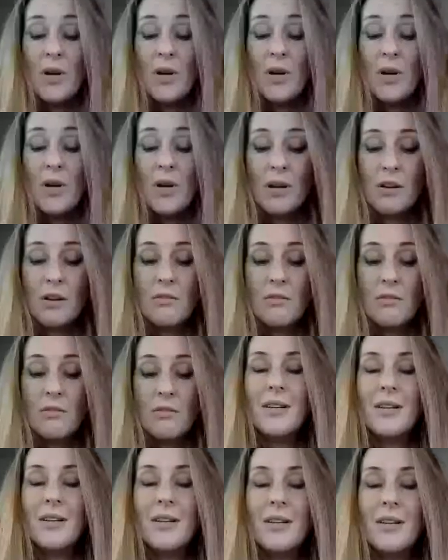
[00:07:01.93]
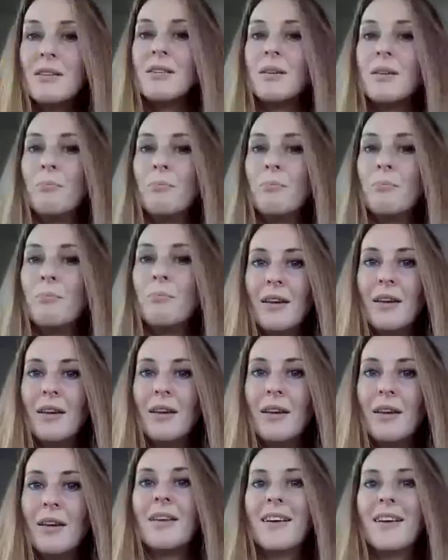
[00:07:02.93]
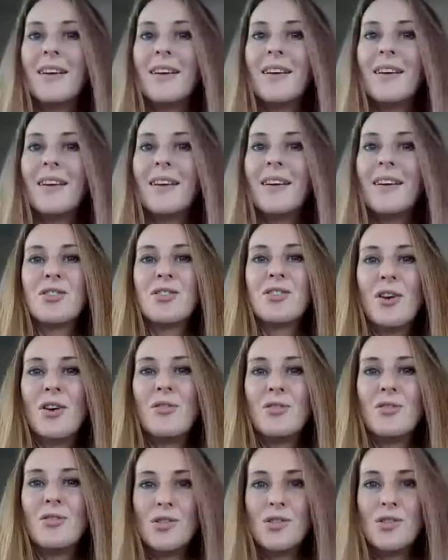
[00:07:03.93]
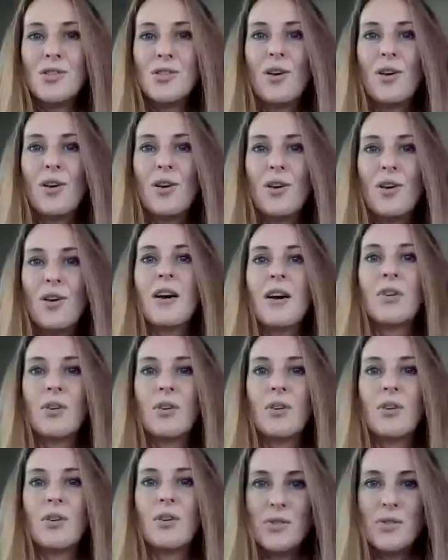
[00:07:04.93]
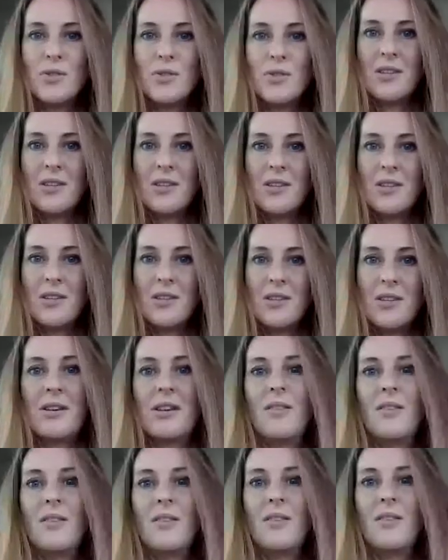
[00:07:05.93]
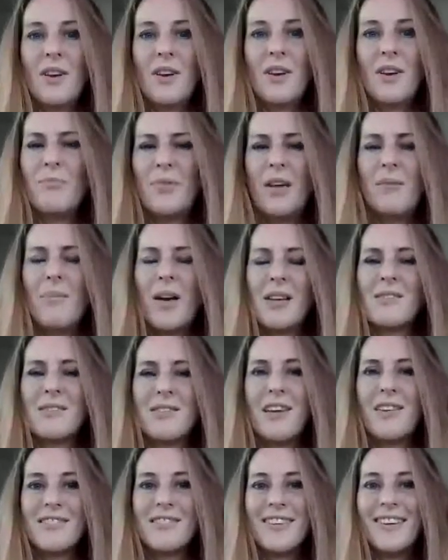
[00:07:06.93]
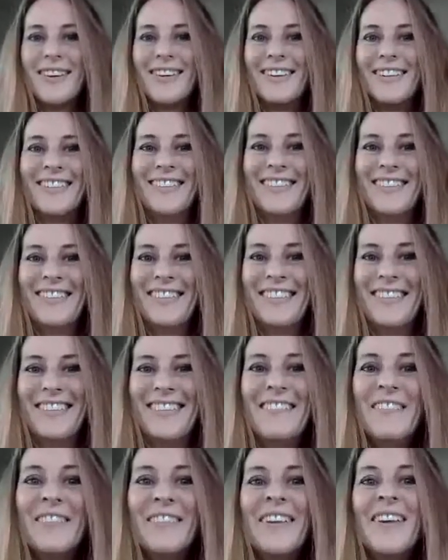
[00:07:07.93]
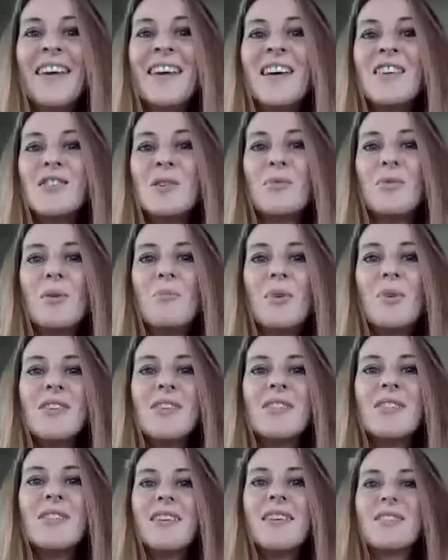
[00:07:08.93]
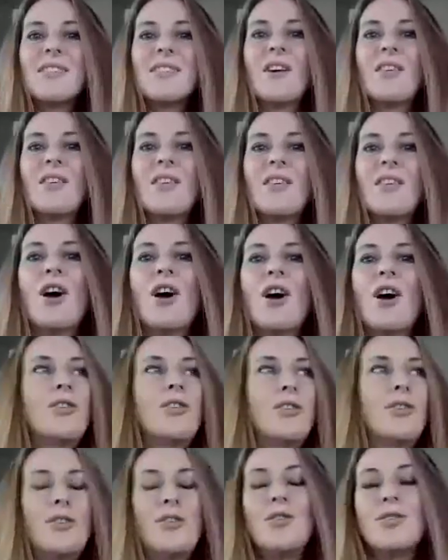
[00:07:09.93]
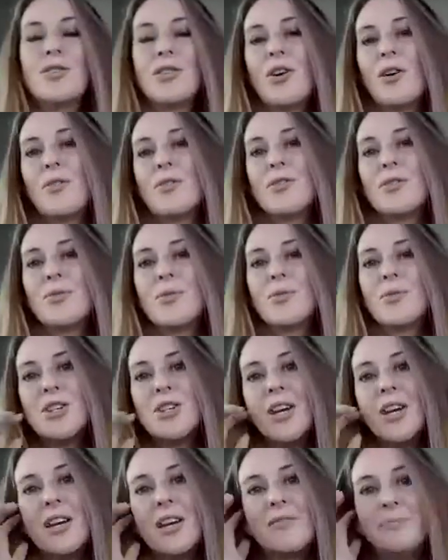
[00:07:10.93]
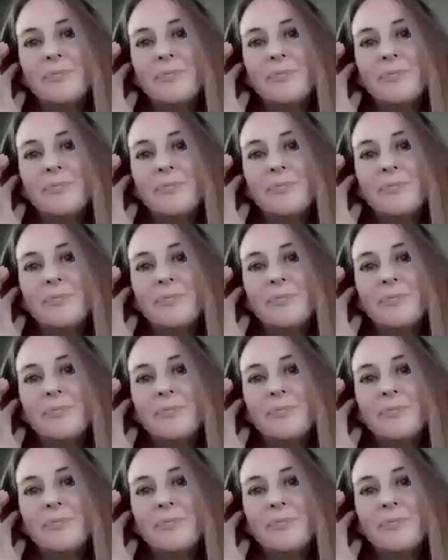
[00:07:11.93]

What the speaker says: are going to need to be, who deserves to have the goals that we set for ourselves. I hope that makes sense. So when we set ourselves huge goals to achieve,